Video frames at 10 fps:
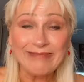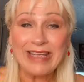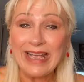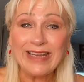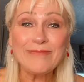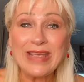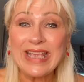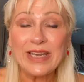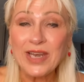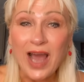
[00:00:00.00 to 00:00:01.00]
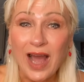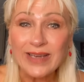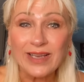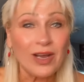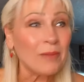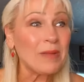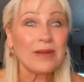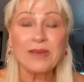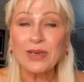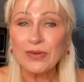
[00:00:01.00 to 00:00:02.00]
and the enemy cannot come
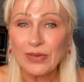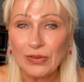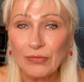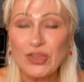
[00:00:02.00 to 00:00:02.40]
near you.